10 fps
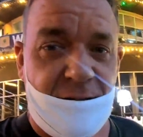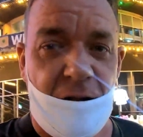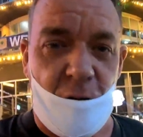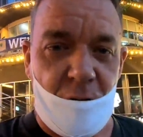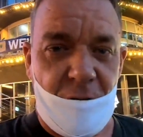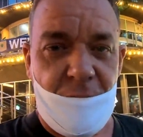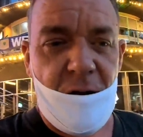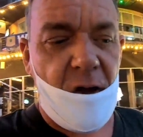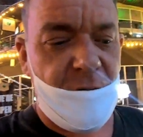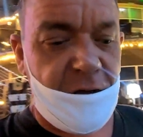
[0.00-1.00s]
along
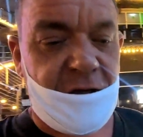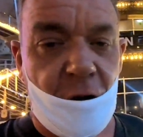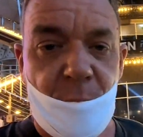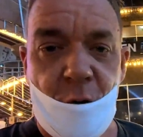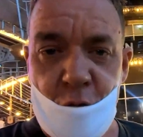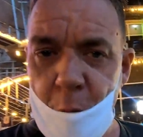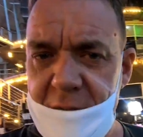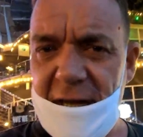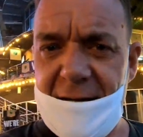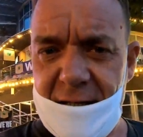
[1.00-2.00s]
for some rum
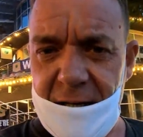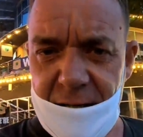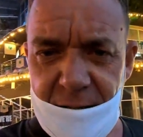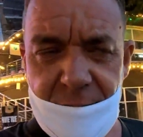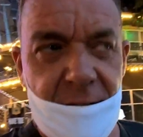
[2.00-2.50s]
tasting,